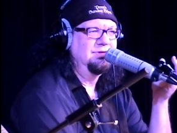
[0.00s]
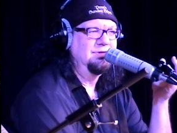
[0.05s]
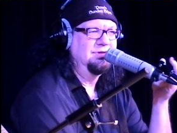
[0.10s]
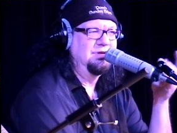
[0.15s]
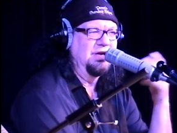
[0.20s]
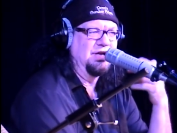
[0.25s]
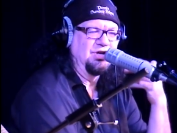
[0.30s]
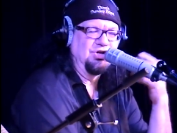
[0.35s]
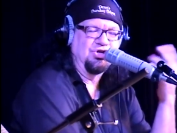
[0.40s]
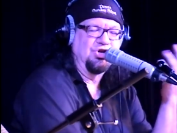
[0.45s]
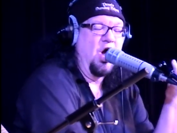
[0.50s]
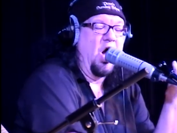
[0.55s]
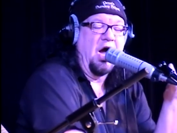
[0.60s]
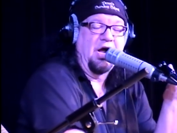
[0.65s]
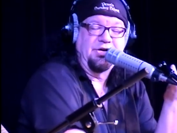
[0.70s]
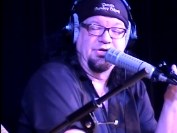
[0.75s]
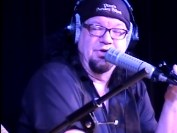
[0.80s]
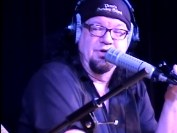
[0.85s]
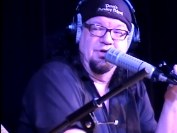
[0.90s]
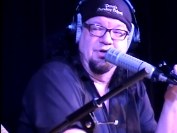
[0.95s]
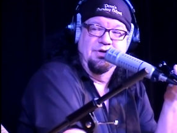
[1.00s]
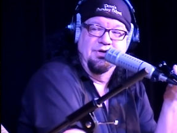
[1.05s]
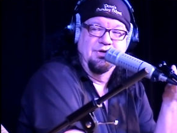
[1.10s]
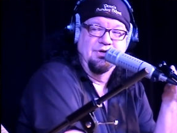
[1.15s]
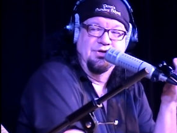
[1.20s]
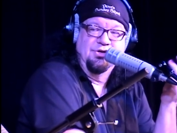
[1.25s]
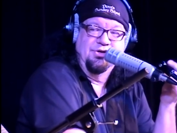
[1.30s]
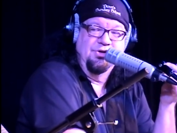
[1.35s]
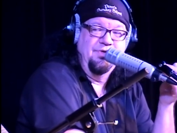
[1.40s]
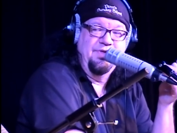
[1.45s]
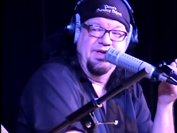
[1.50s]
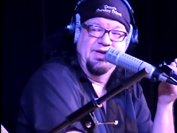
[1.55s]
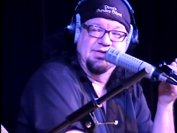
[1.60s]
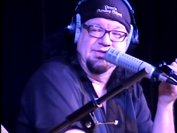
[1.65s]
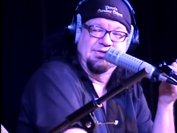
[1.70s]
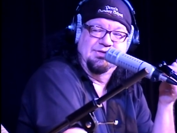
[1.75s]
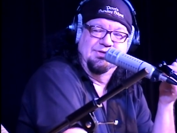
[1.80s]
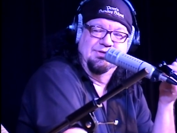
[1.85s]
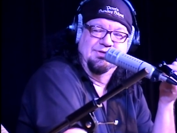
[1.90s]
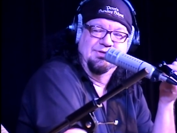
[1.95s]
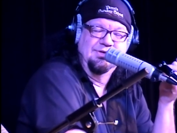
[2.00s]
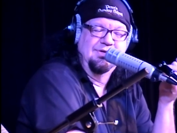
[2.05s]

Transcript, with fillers: did a doctor do this?